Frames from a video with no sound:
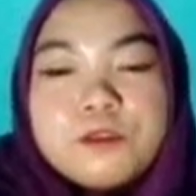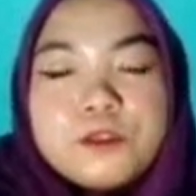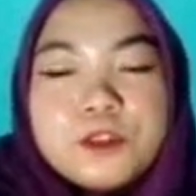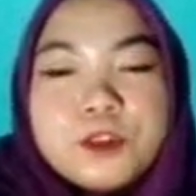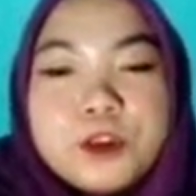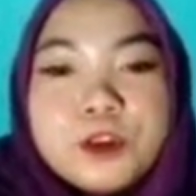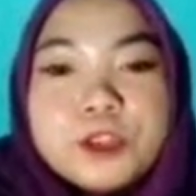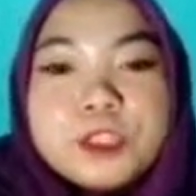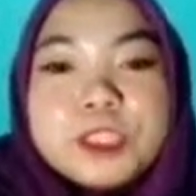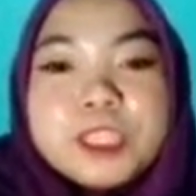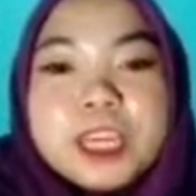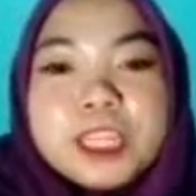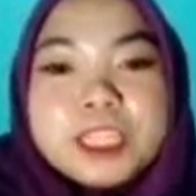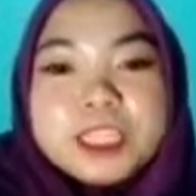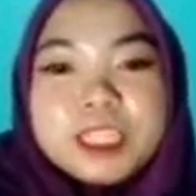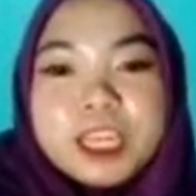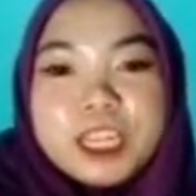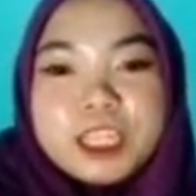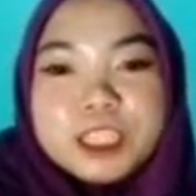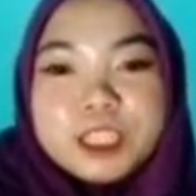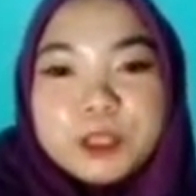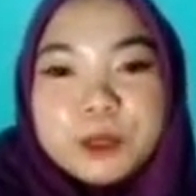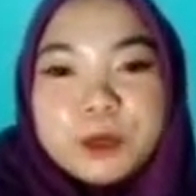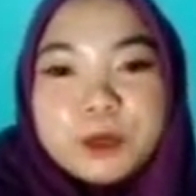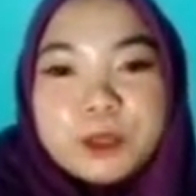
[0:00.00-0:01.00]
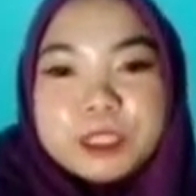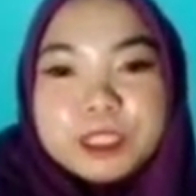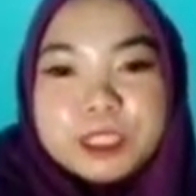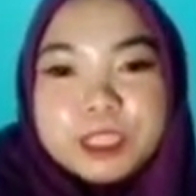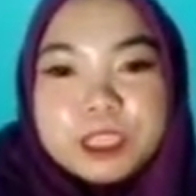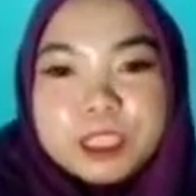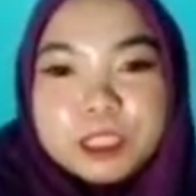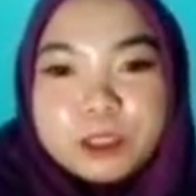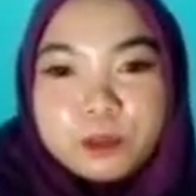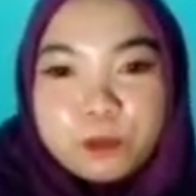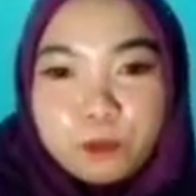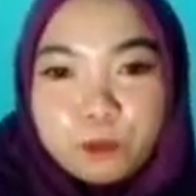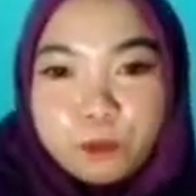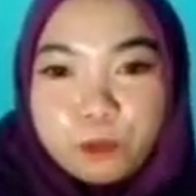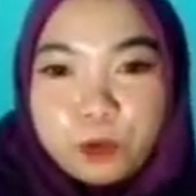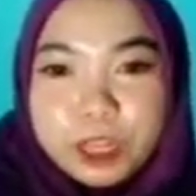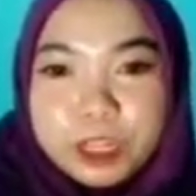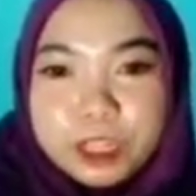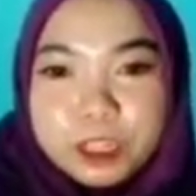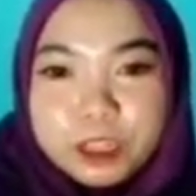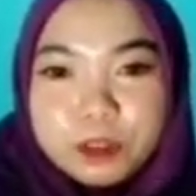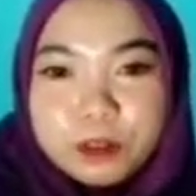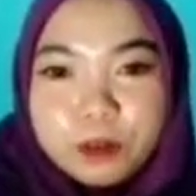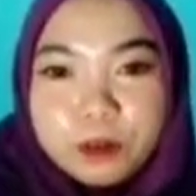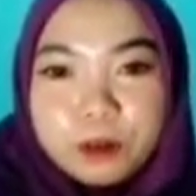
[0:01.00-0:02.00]
From data sources
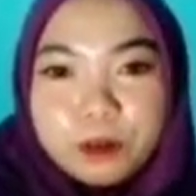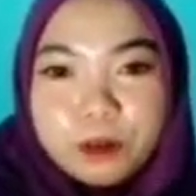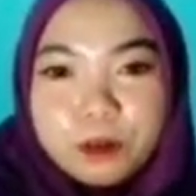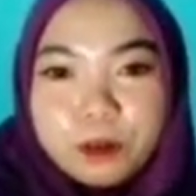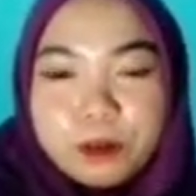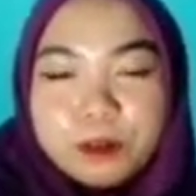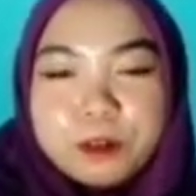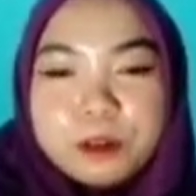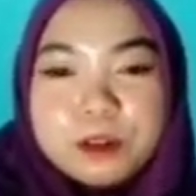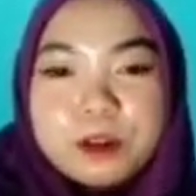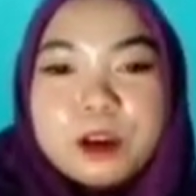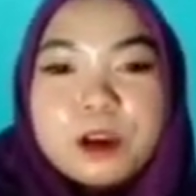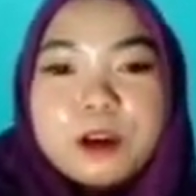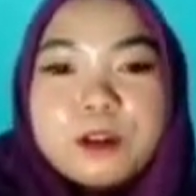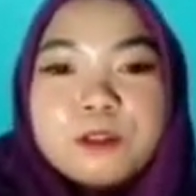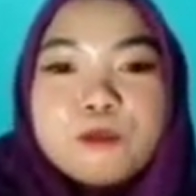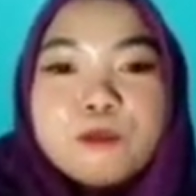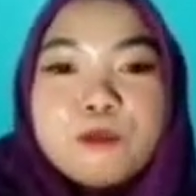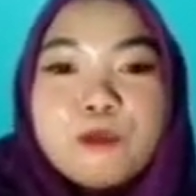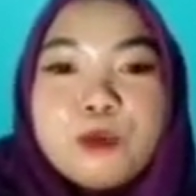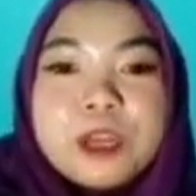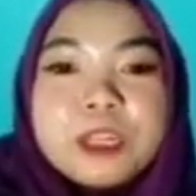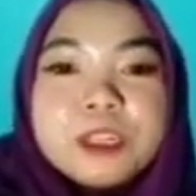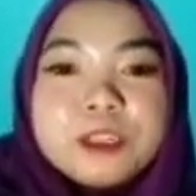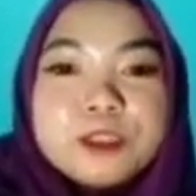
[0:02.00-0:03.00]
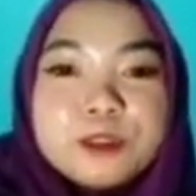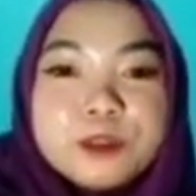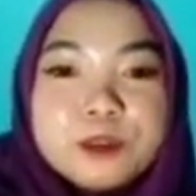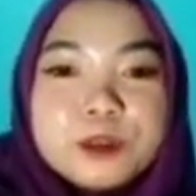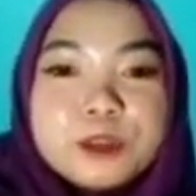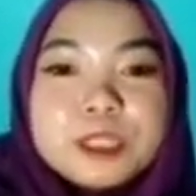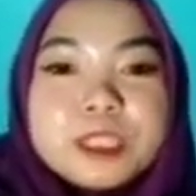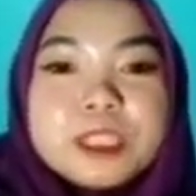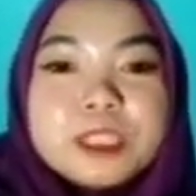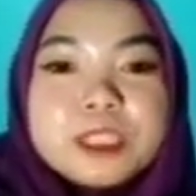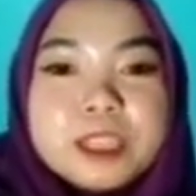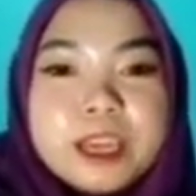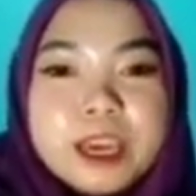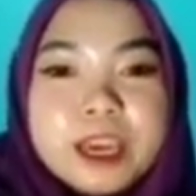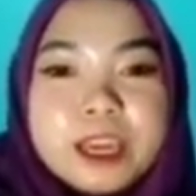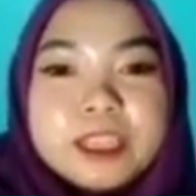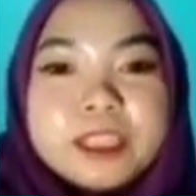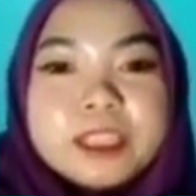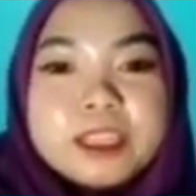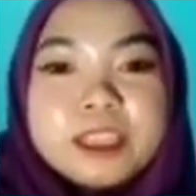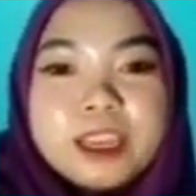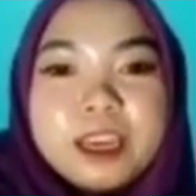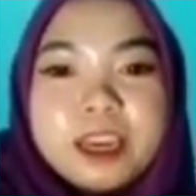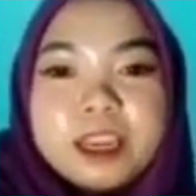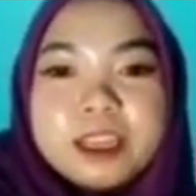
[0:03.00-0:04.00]
window
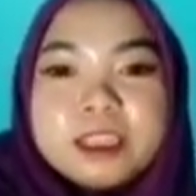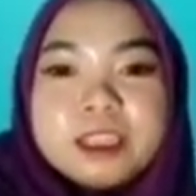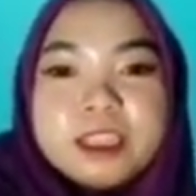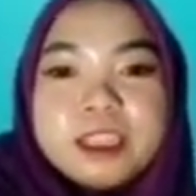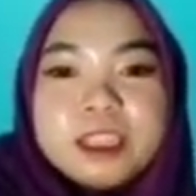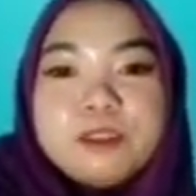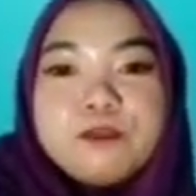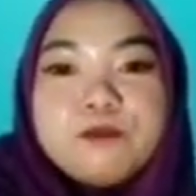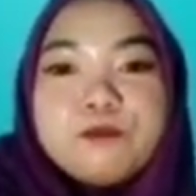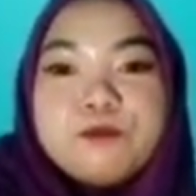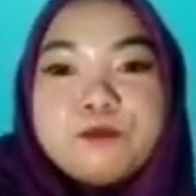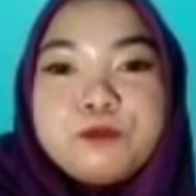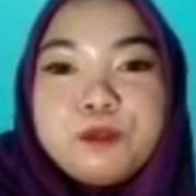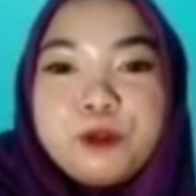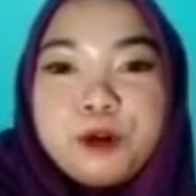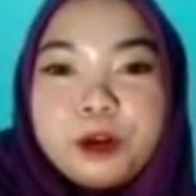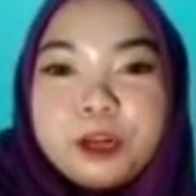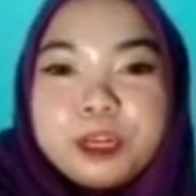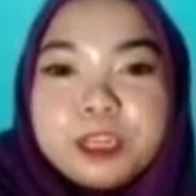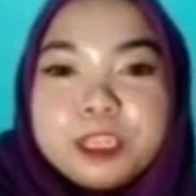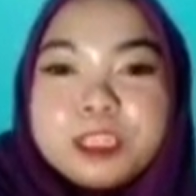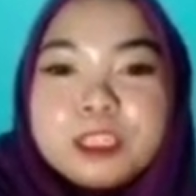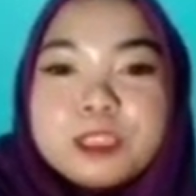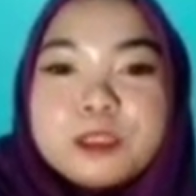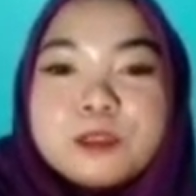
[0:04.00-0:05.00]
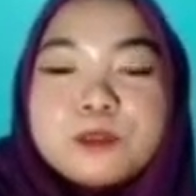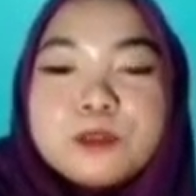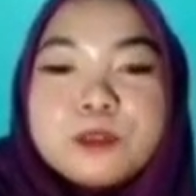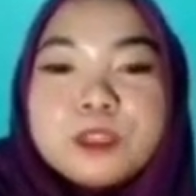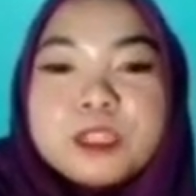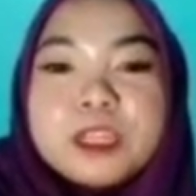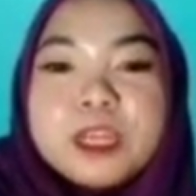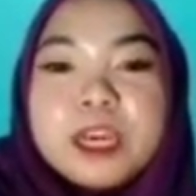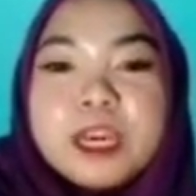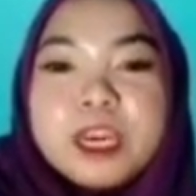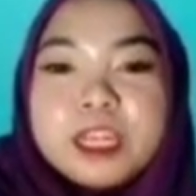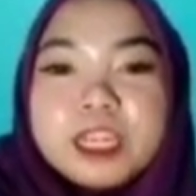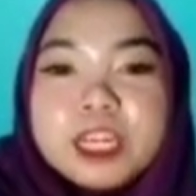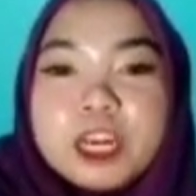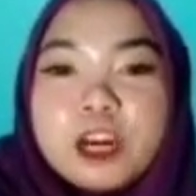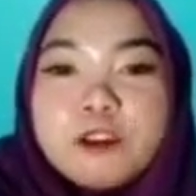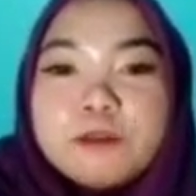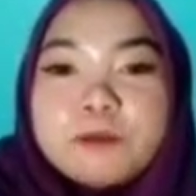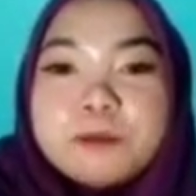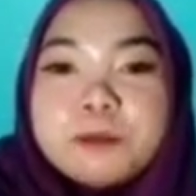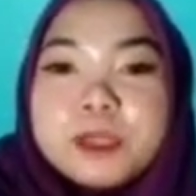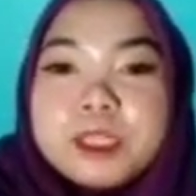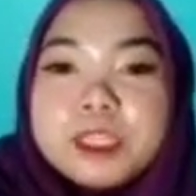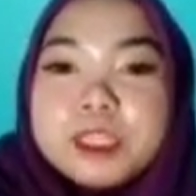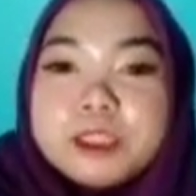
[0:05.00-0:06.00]
send an invoice to the
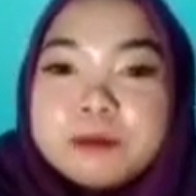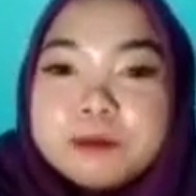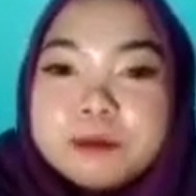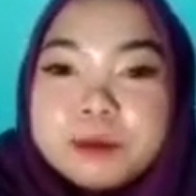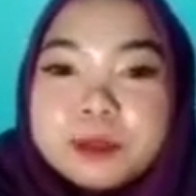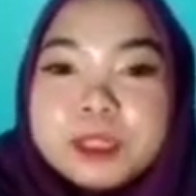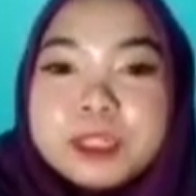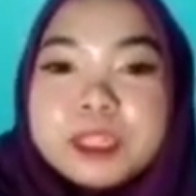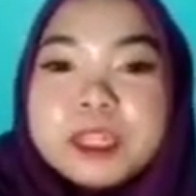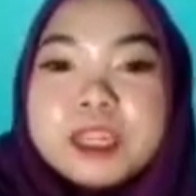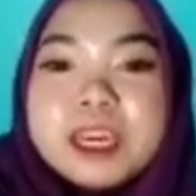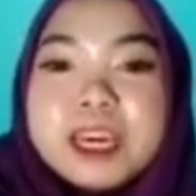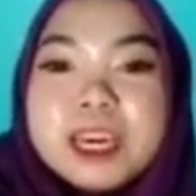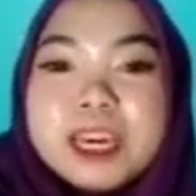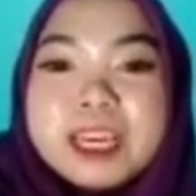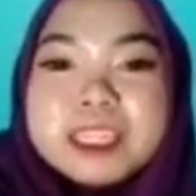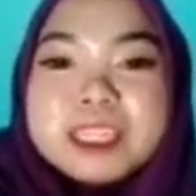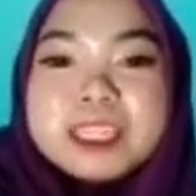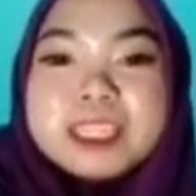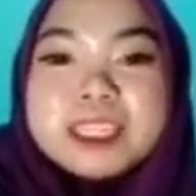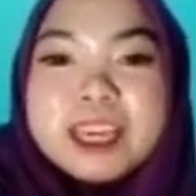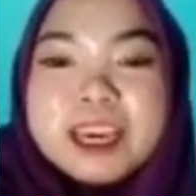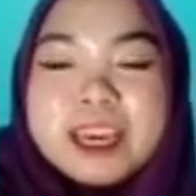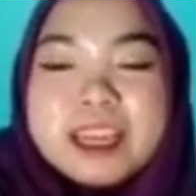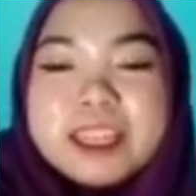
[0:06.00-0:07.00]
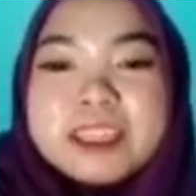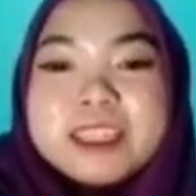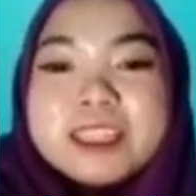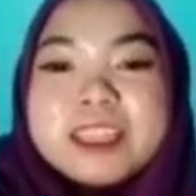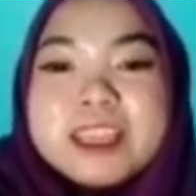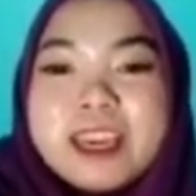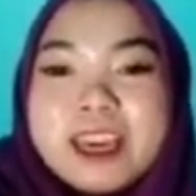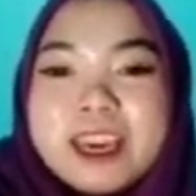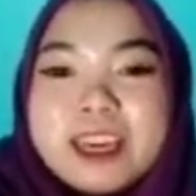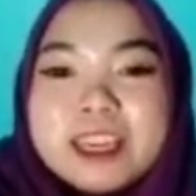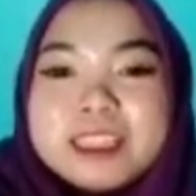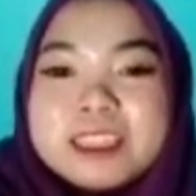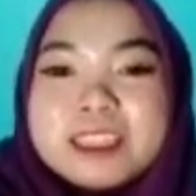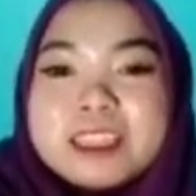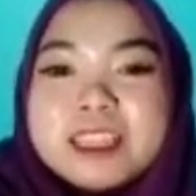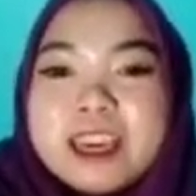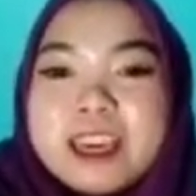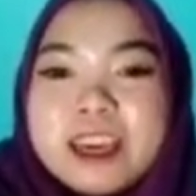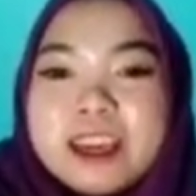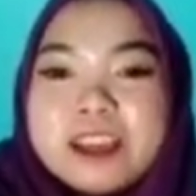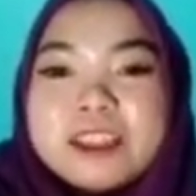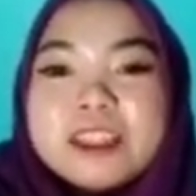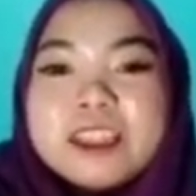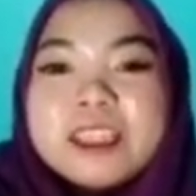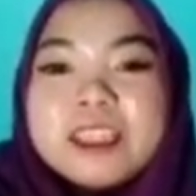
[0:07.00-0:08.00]
account payable SNS,
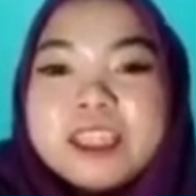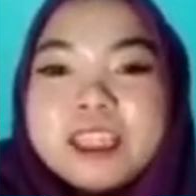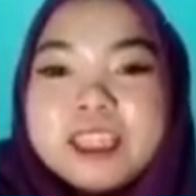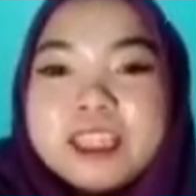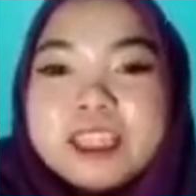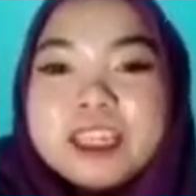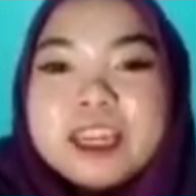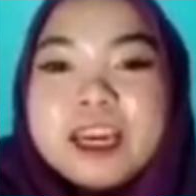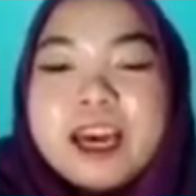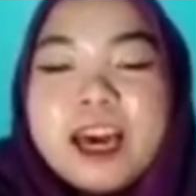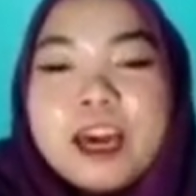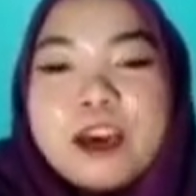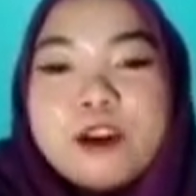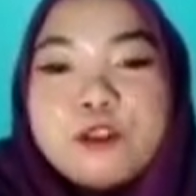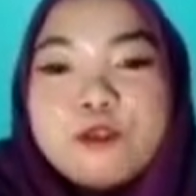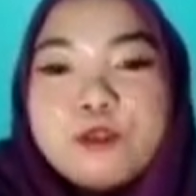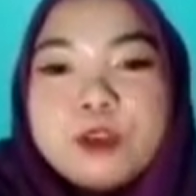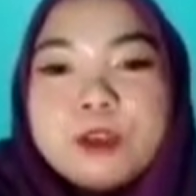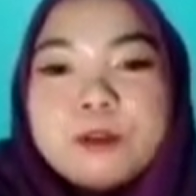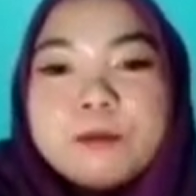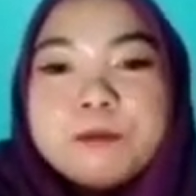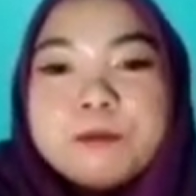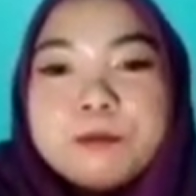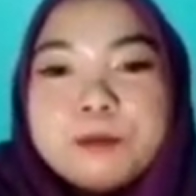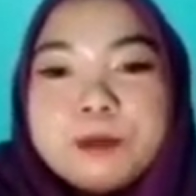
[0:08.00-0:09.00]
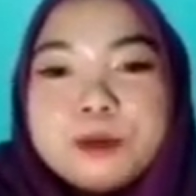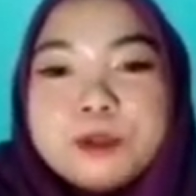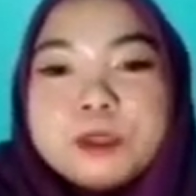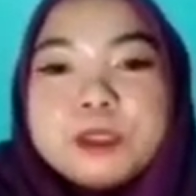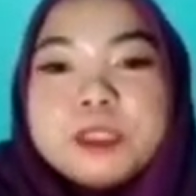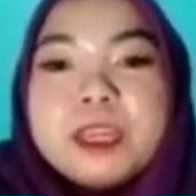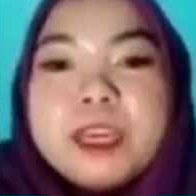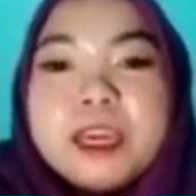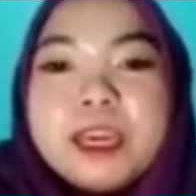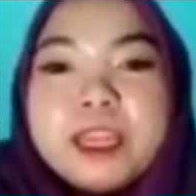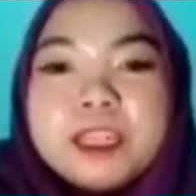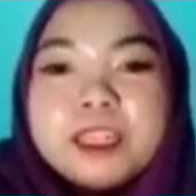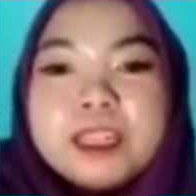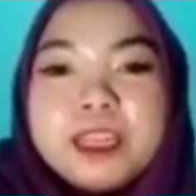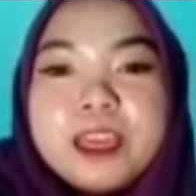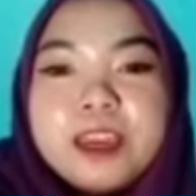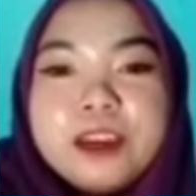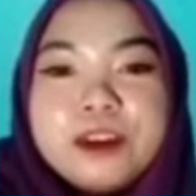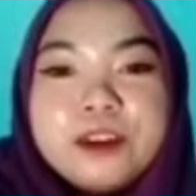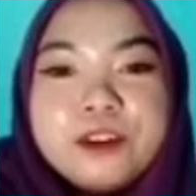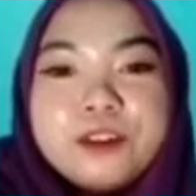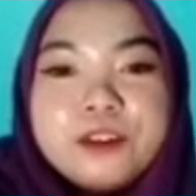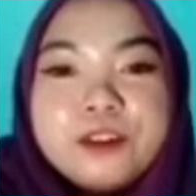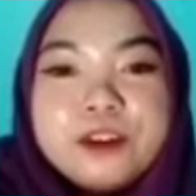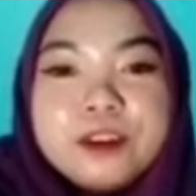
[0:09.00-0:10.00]
and here I will put an
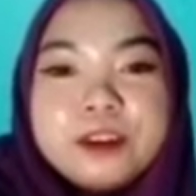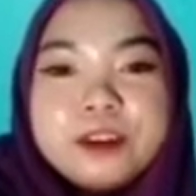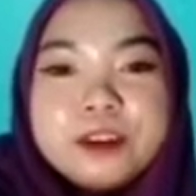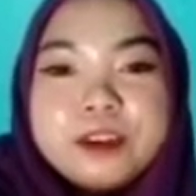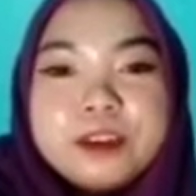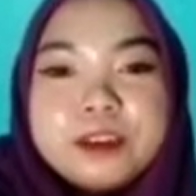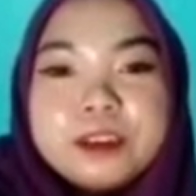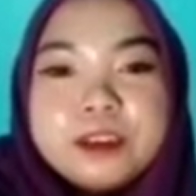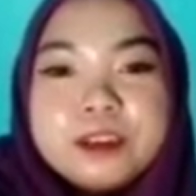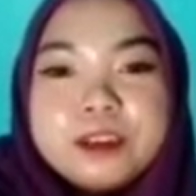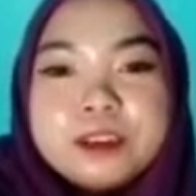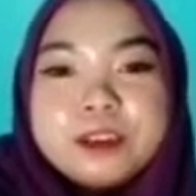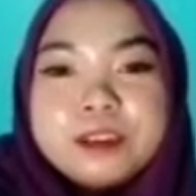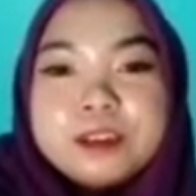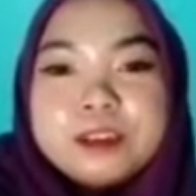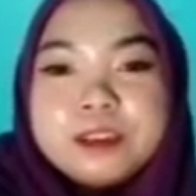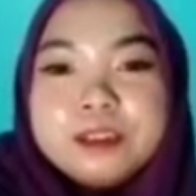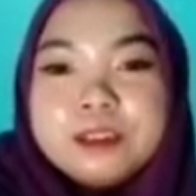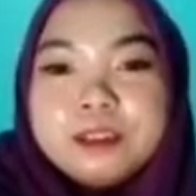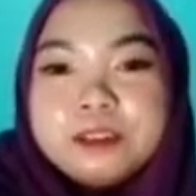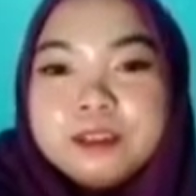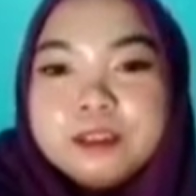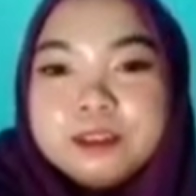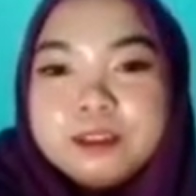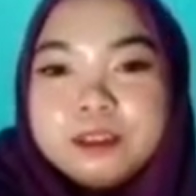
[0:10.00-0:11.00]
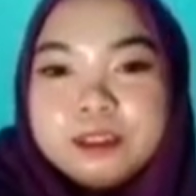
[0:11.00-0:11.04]
arrow